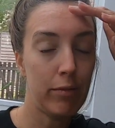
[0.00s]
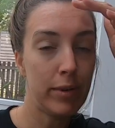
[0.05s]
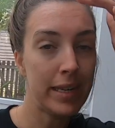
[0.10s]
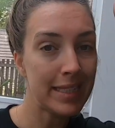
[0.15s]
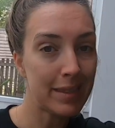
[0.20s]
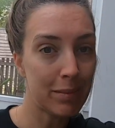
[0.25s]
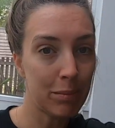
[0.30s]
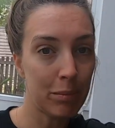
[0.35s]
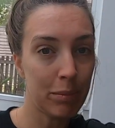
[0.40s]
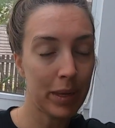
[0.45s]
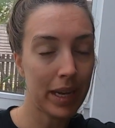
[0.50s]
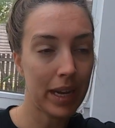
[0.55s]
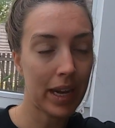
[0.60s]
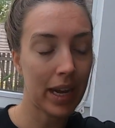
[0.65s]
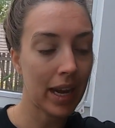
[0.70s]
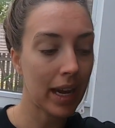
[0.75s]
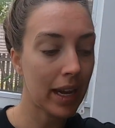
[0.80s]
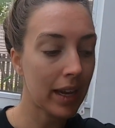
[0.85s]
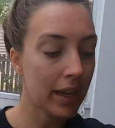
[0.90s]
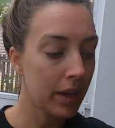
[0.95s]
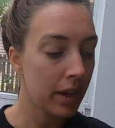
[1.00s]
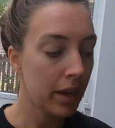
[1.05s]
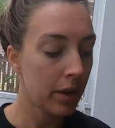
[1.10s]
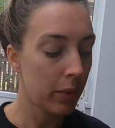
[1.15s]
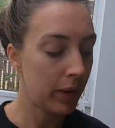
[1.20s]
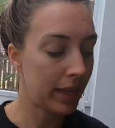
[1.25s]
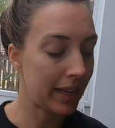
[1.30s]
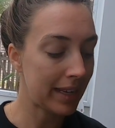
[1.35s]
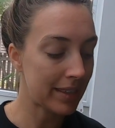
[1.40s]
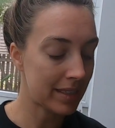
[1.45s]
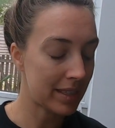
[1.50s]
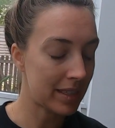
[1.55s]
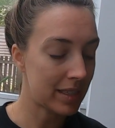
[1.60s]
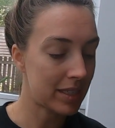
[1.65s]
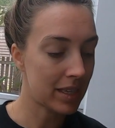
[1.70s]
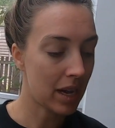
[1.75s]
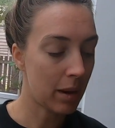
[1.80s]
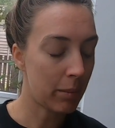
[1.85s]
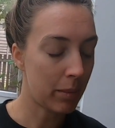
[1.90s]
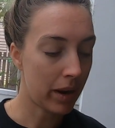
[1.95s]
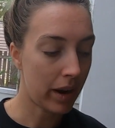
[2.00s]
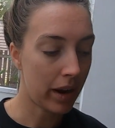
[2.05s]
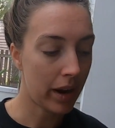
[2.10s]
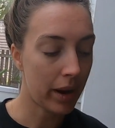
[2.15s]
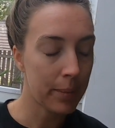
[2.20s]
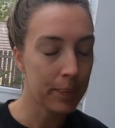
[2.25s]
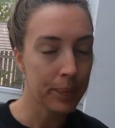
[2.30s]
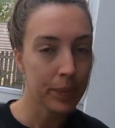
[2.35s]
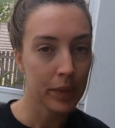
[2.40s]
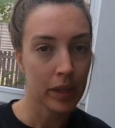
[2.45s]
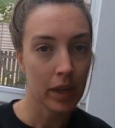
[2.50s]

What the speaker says: Reason being, when it gets to the summer,